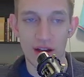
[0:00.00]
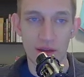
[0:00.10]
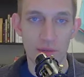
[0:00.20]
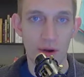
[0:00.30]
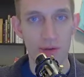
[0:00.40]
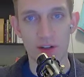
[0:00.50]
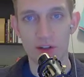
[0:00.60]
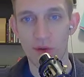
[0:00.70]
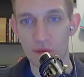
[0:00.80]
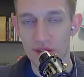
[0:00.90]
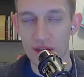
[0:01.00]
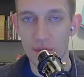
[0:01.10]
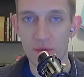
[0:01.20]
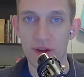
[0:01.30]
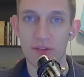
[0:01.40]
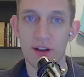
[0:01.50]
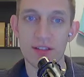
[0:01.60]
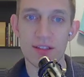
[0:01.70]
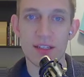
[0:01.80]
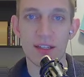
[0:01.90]
and I'm probably going to do one with a couple of my
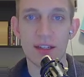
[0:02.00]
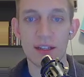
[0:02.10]
friends